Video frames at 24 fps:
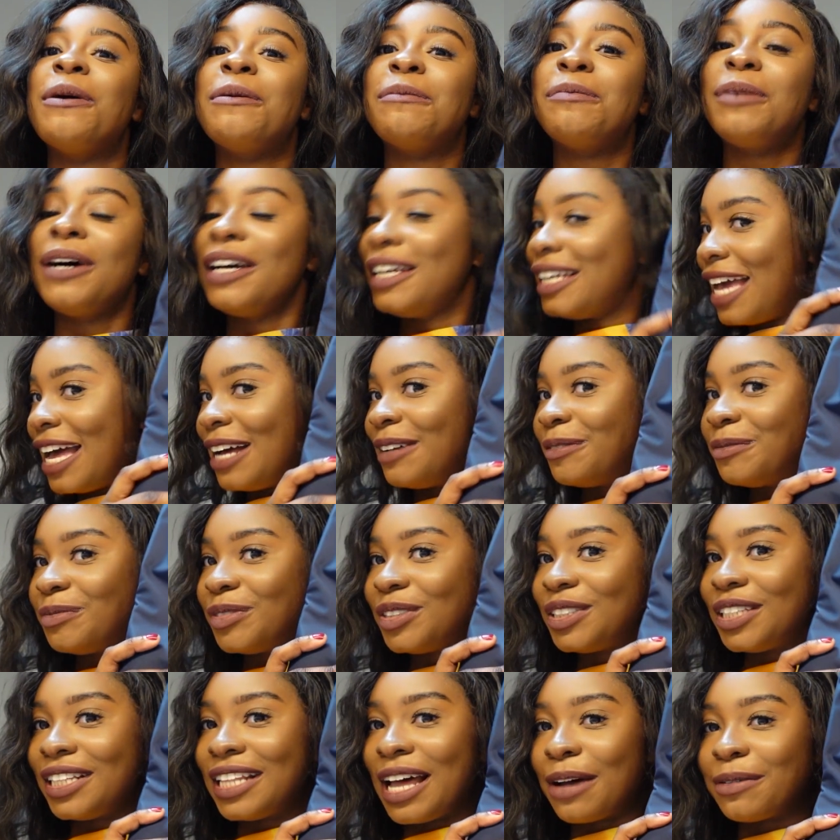But yeah,
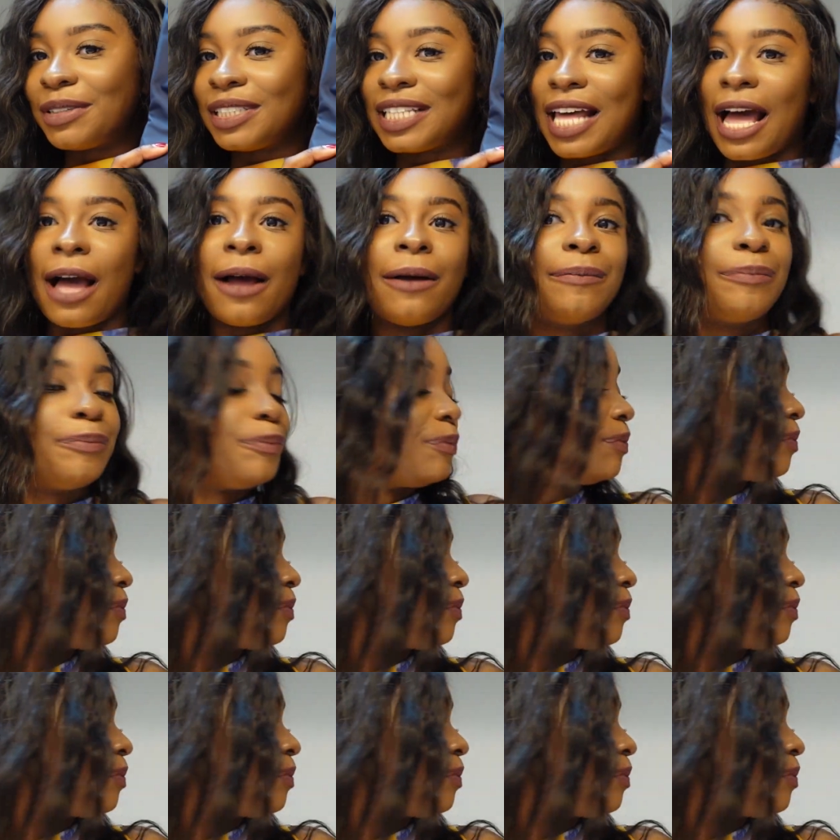so that was that.